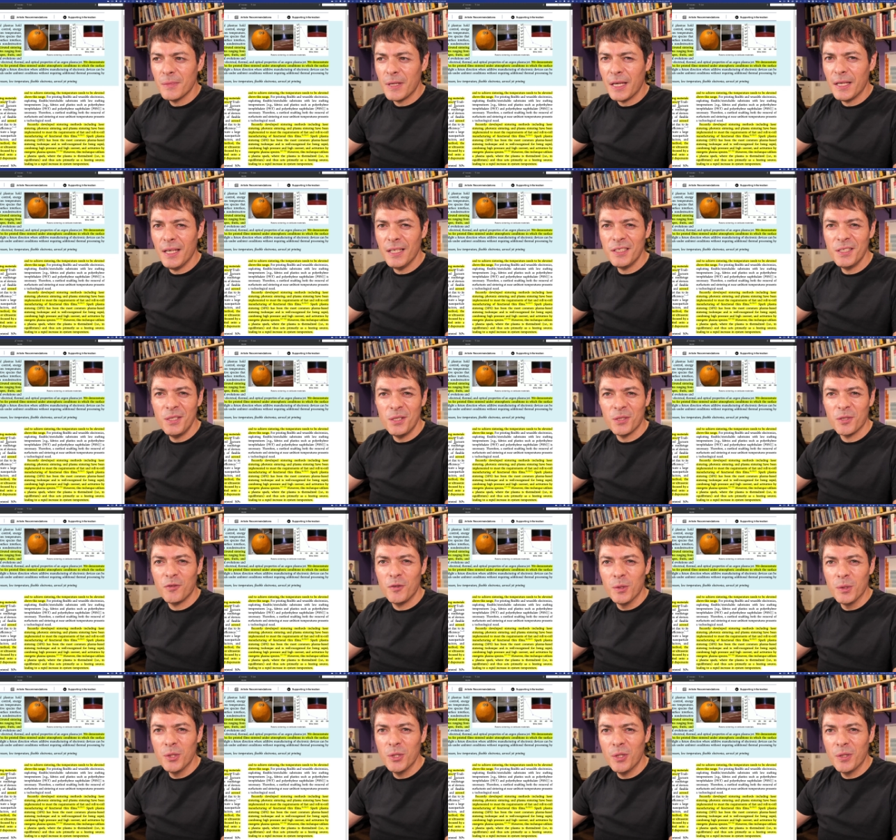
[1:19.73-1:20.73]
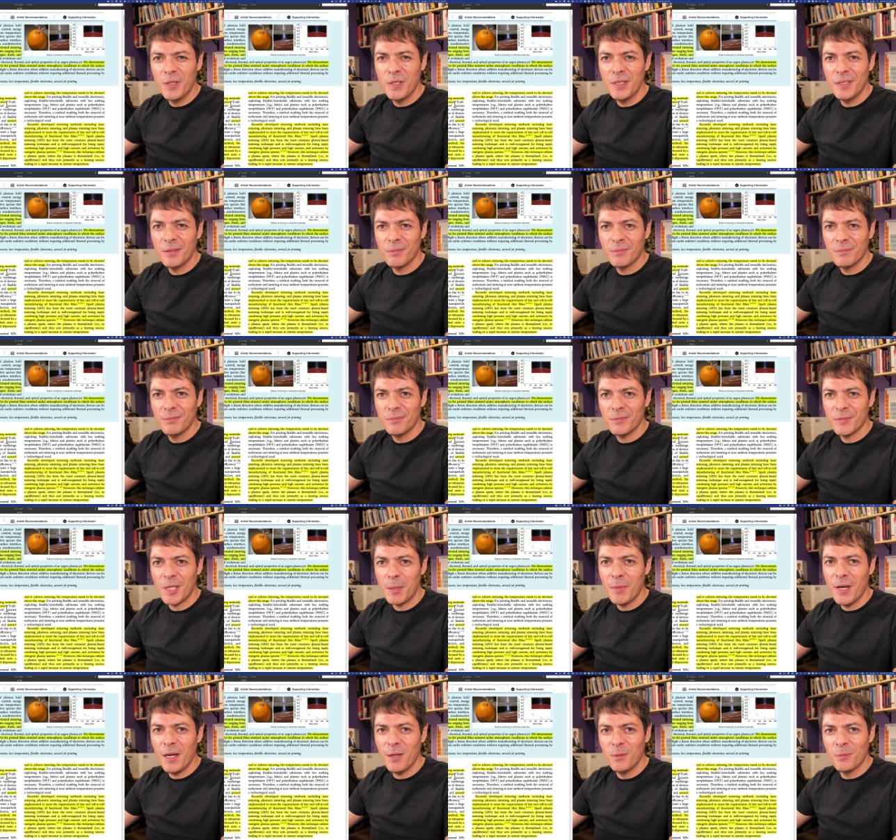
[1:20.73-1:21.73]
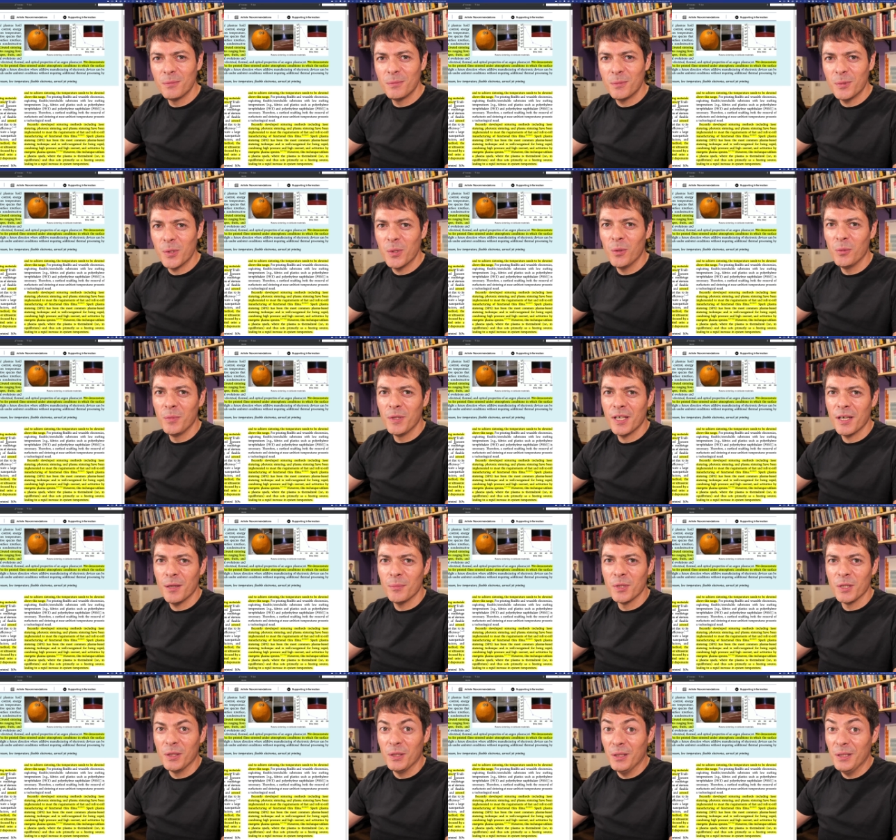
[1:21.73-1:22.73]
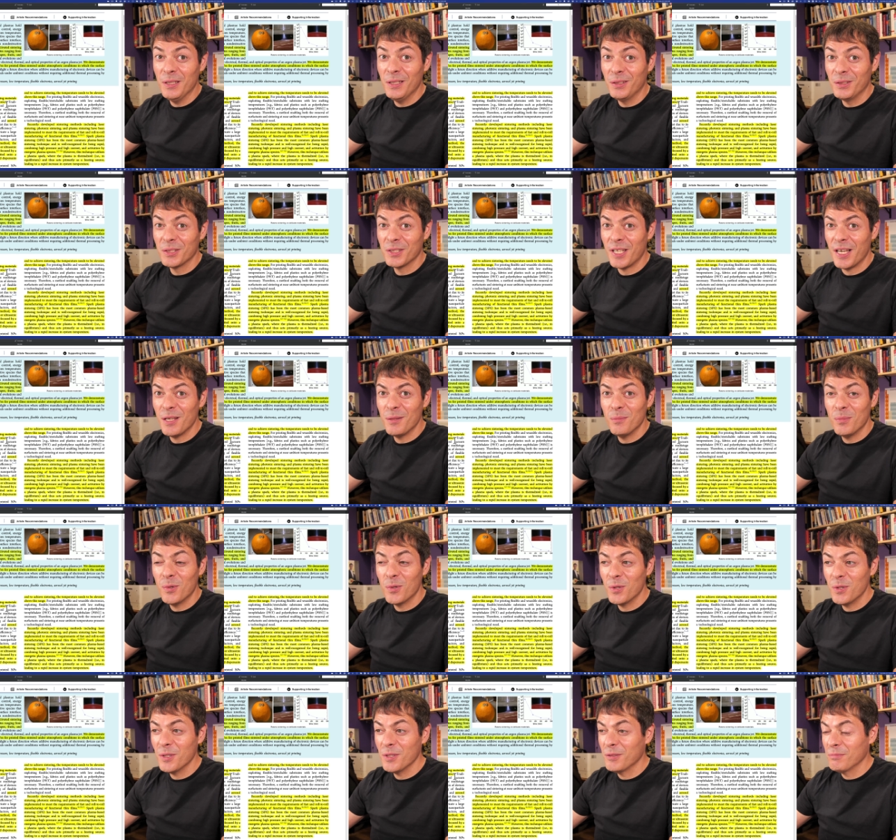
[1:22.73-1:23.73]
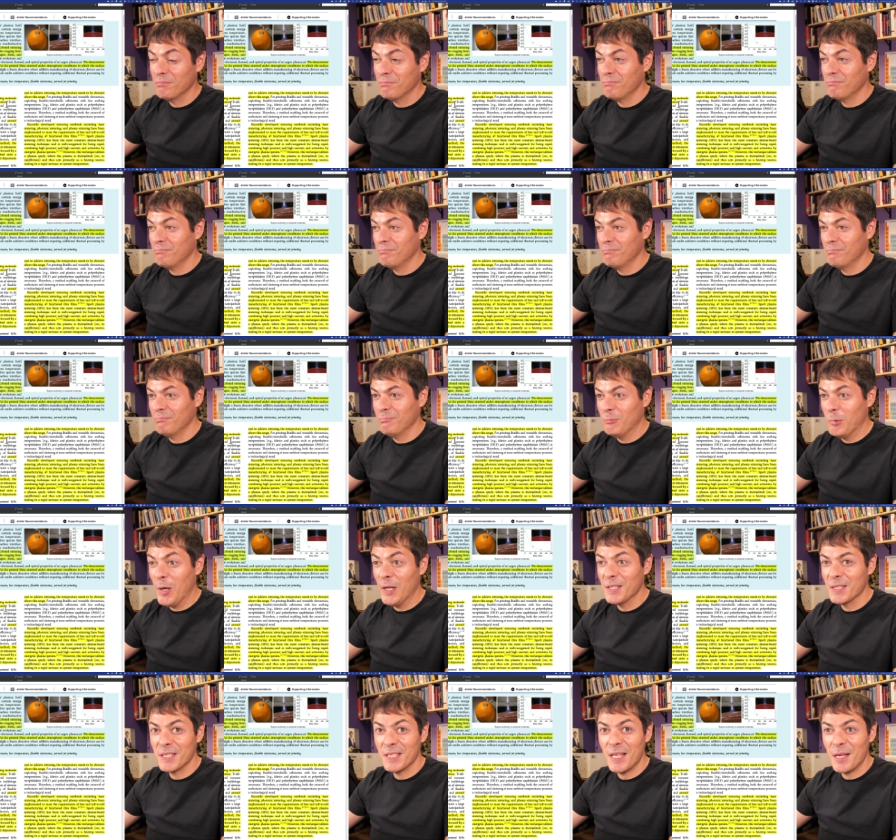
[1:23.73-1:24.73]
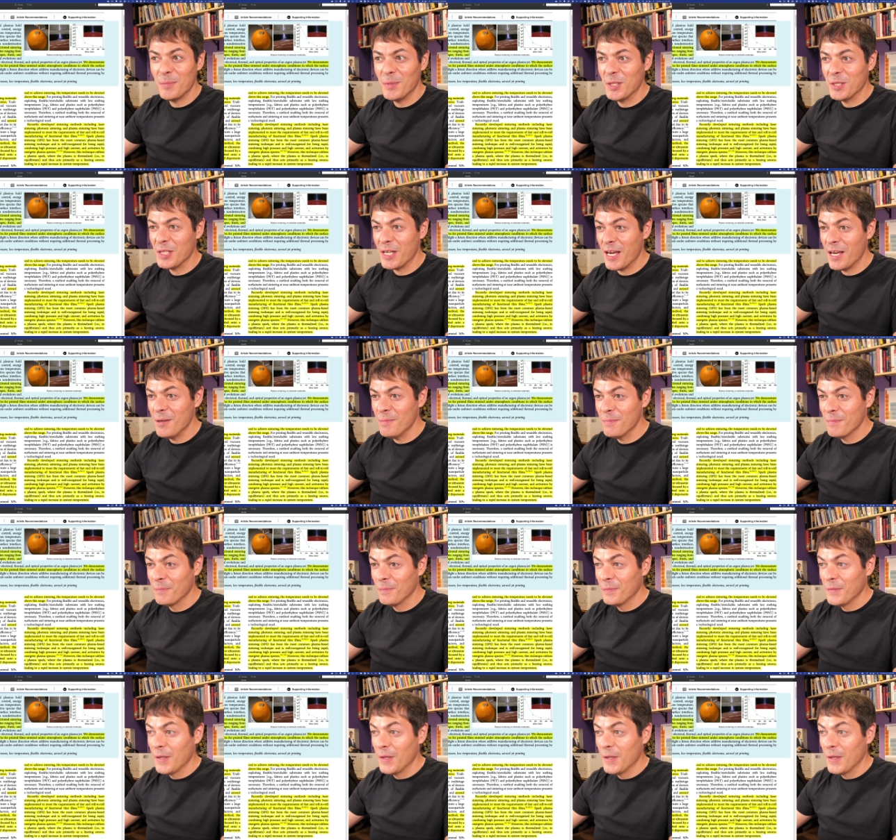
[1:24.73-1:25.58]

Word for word: I guess there's future in it. Somehow, we're all becoming a little cyborg, one step at a time.